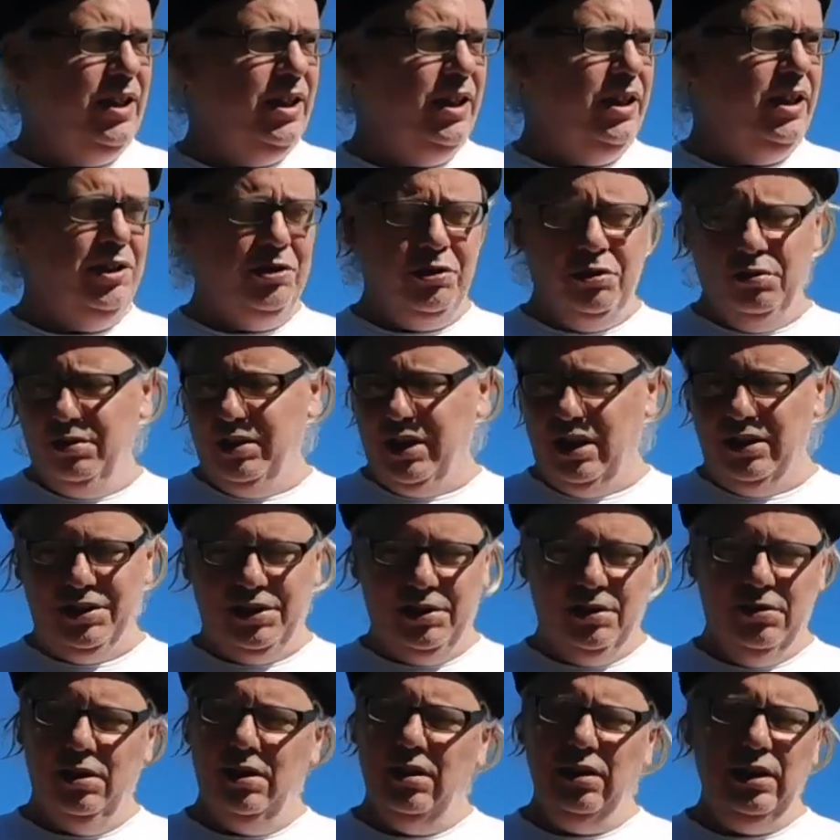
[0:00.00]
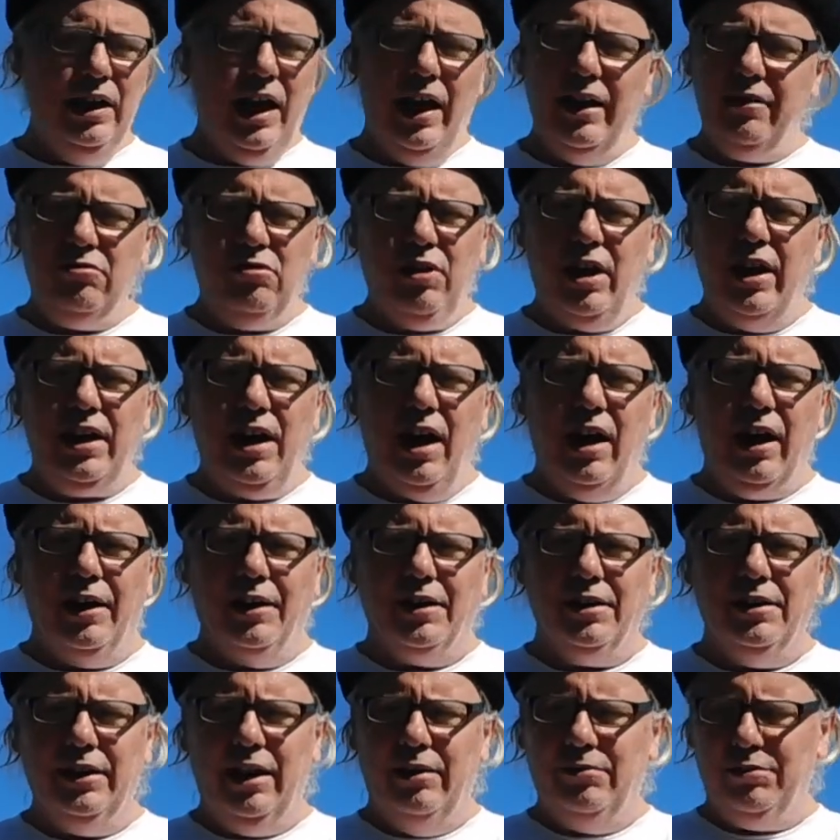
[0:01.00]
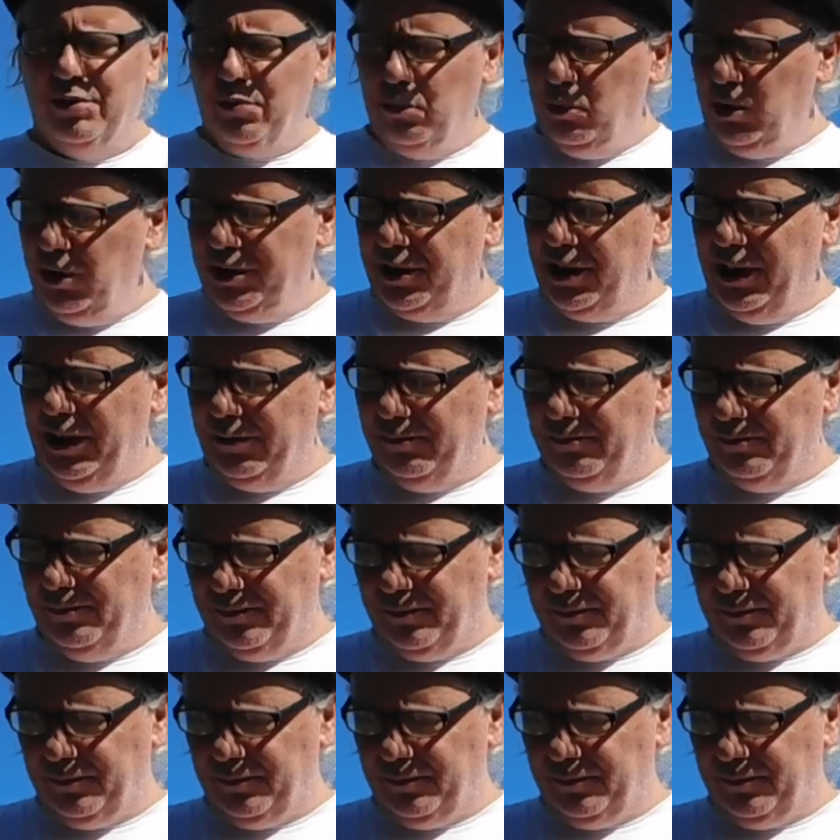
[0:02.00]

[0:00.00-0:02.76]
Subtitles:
issues, because there was a lot of great art. That was one thing.